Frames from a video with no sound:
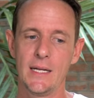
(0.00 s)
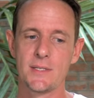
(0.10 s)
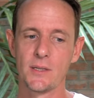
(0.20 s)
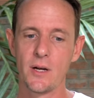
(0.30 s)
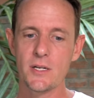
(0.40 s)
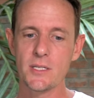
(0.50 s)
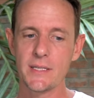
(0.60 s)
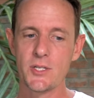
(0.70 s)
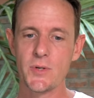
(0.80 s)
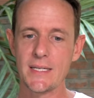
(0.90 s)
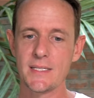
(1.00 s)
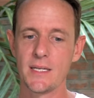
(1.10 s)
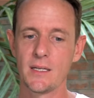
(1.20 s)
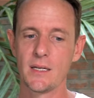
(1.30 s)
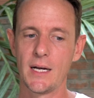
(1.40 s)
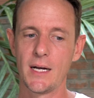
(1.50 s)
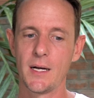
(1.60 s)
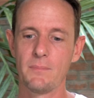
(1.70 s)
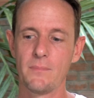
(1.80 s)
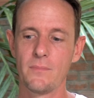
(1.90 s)
largely
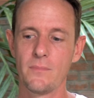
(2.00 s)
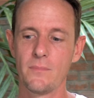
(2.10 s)
addressing